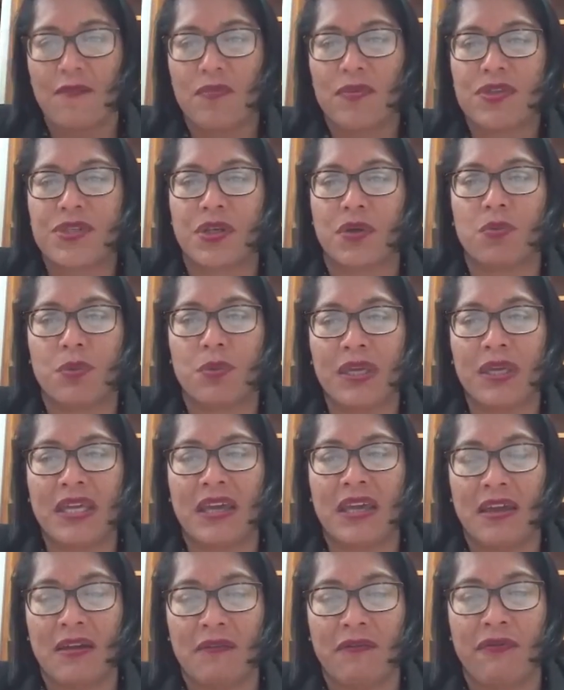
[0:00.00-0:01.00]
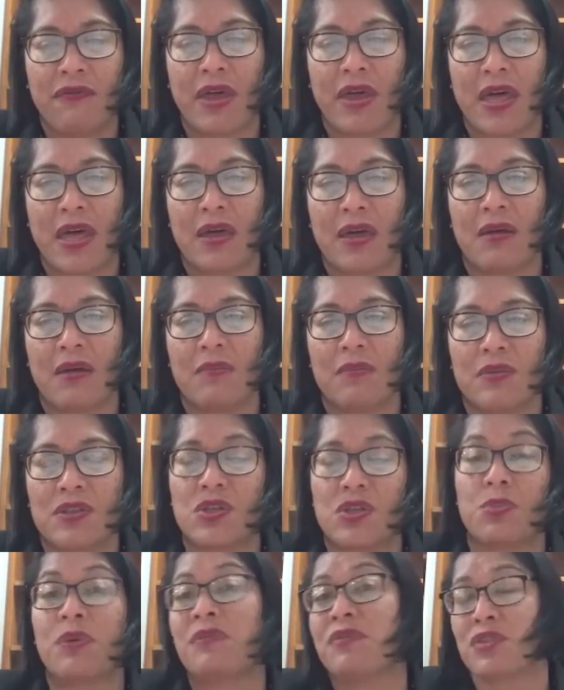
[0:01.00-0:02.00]
So we've
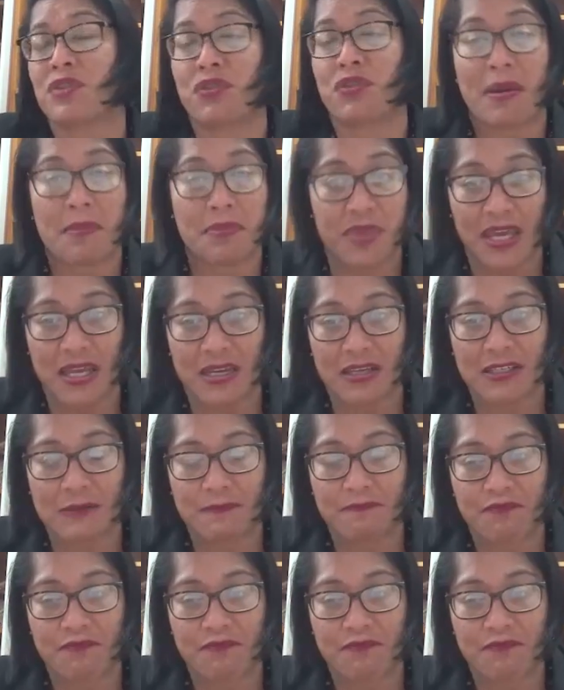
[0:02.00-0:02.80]
scrapped that.